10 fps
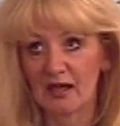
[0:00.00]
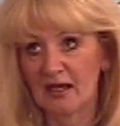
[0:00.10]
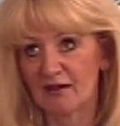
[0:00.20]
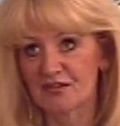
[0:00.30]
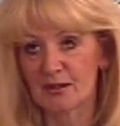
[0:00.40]
I
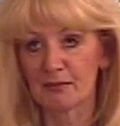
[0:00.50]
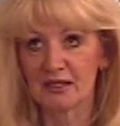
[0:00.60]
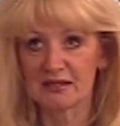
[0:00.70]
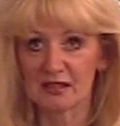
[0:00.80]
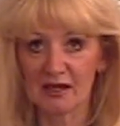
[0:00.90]
have somebody
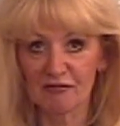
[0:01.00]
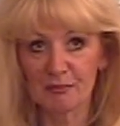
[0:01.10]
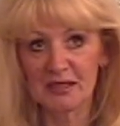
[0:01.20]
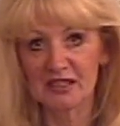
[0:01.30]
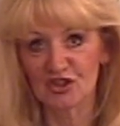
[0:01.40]
to love
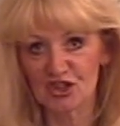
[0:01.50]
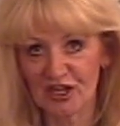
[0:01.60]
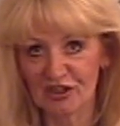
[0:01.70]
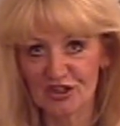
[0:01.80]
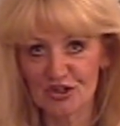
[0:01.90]
me and
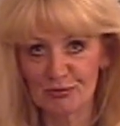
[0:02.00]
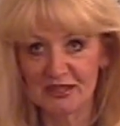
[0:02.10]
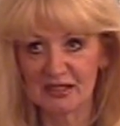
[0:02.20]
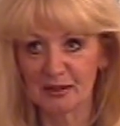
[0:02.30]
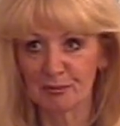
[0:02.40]
cherish
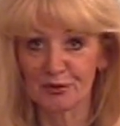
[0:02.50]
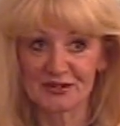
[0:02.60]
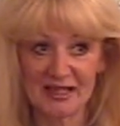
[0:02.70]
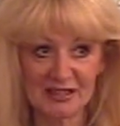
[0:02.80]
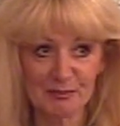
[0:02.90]
me and
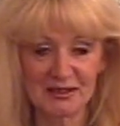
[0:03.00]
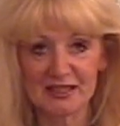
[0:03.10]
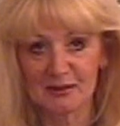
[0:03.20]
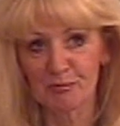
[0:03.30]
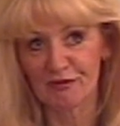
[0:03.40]
protect
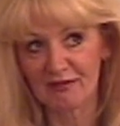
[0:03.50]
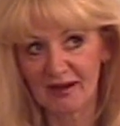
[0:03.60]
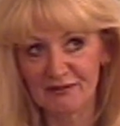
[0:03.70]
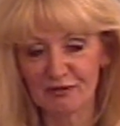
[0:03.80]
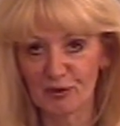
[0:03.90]
me and
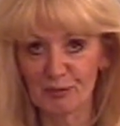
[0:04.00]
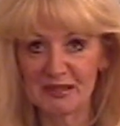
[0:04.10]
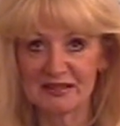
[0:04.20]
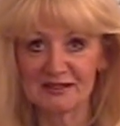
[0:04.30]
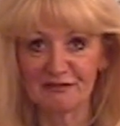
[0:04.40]
provide for
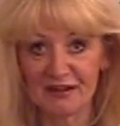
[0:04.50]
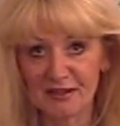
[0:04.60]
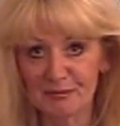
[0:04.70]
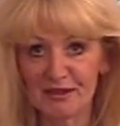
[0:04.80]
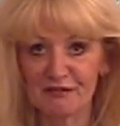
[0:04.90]
me and defend
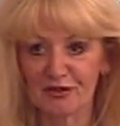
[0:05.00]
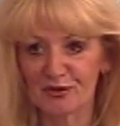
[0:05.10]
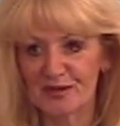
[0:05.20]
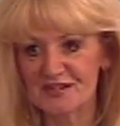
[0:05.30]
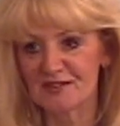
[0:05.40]
me for
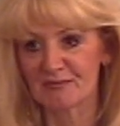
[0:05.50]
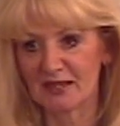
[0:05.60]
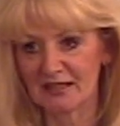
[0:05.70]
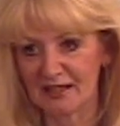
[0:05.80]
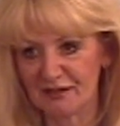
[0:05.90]
the rest of
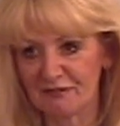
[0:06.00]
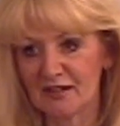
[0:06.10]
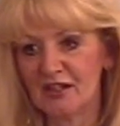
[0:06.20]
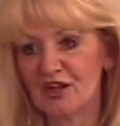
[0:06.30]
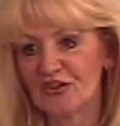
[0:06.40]
my life.
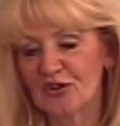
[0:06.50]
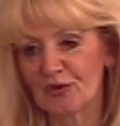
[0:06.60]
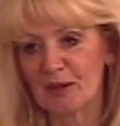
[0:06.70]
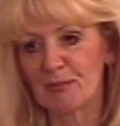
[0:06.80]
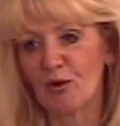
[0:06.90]
So
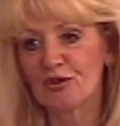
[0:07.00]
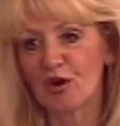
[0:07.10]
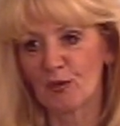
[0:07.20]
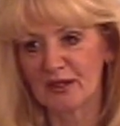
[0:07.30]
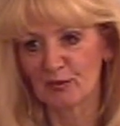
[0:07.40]
they both
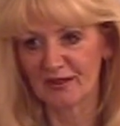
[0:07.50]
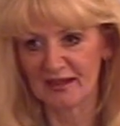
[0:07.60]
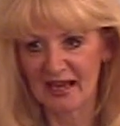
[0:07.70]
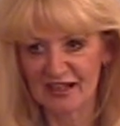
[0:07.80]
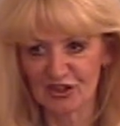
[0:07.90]
go in with
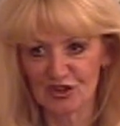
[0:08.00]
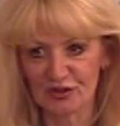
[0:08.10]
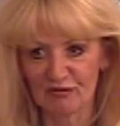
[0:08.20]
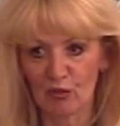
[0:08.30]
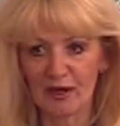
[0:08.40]
an
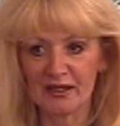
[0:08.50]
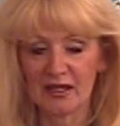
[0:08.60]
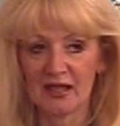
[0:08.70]
attitude of what